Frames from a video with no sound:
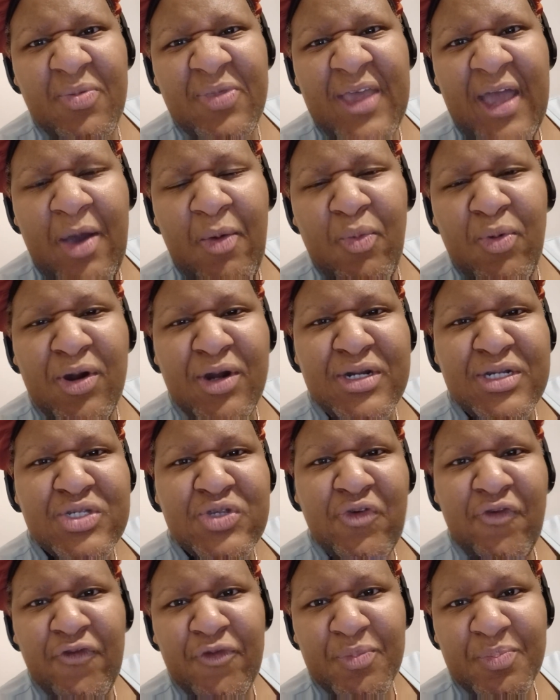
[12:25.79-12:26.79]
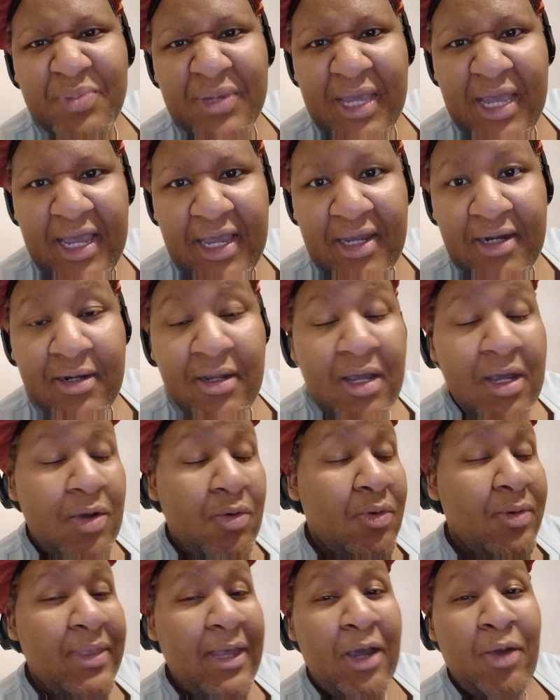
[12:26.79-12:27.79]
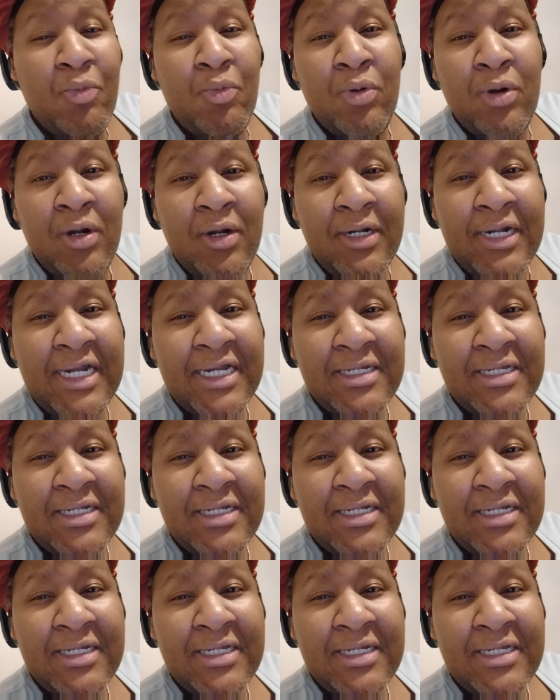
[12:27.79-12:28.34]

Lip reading: That word is overplayed. When that word